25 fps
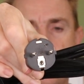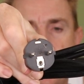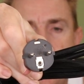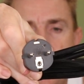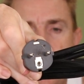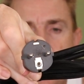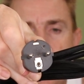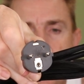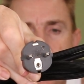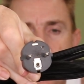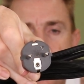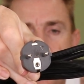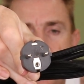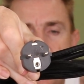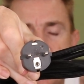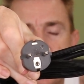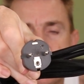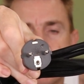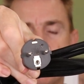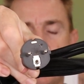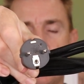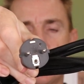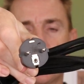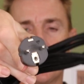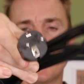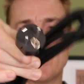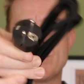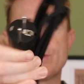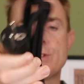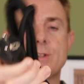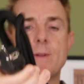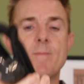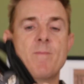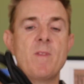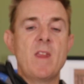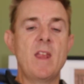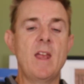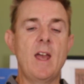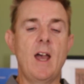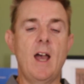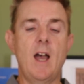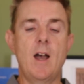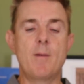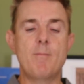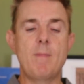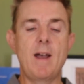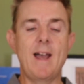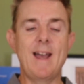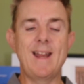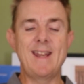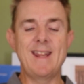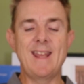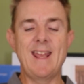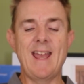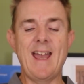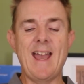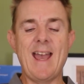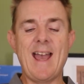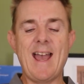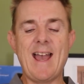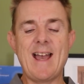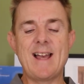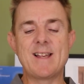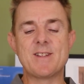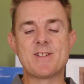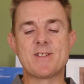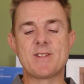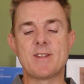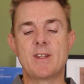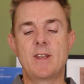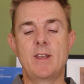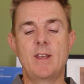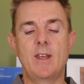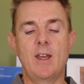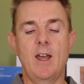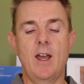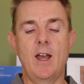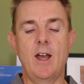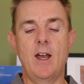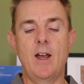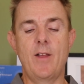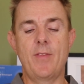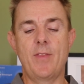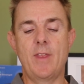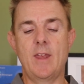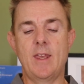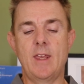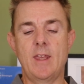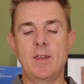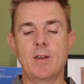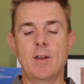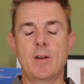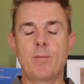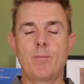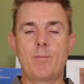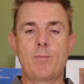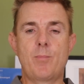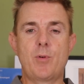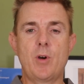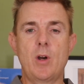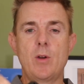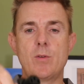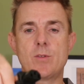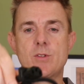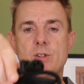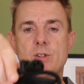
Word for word: uh, these models. Um, and it has uh, the Pro